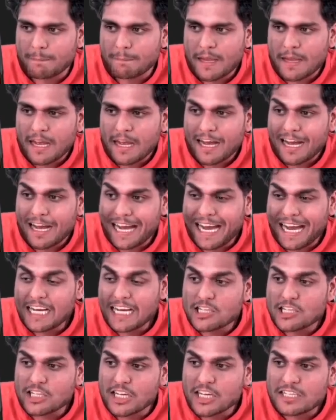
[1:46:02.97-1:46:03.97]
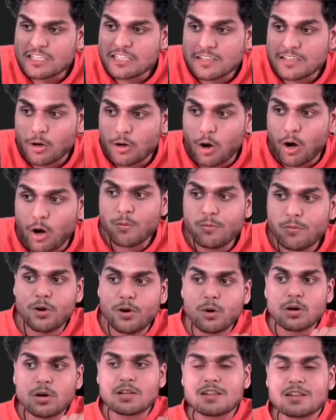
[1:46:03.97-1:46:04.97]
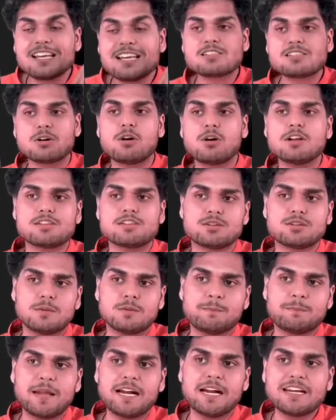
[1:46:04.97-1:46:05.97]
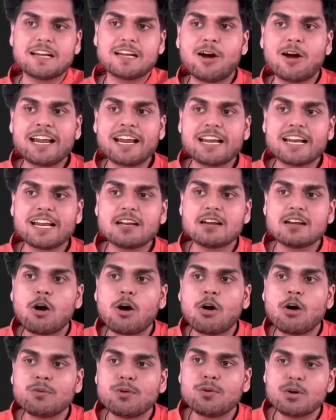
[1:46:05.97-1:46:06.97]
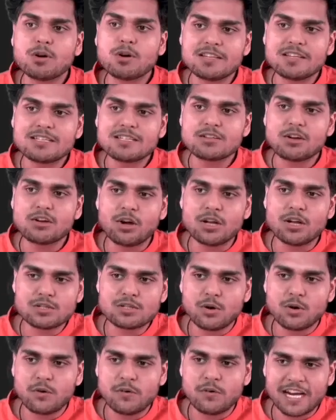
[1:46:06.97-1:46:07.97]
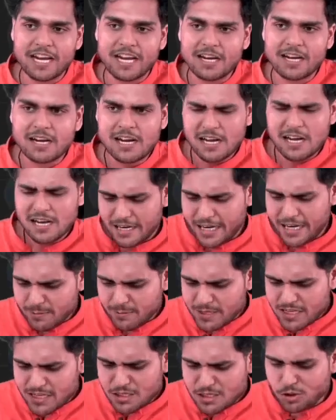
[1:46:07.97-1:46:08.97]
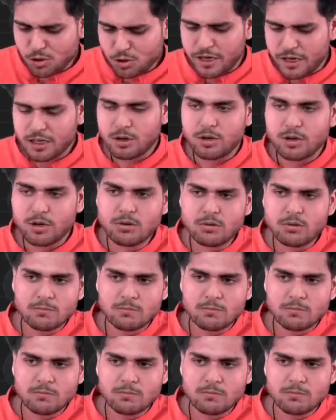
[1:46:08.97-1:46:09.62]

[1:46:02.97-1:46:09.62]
I can just offload this also, right? I can offload this also over here. Let me just show it to you.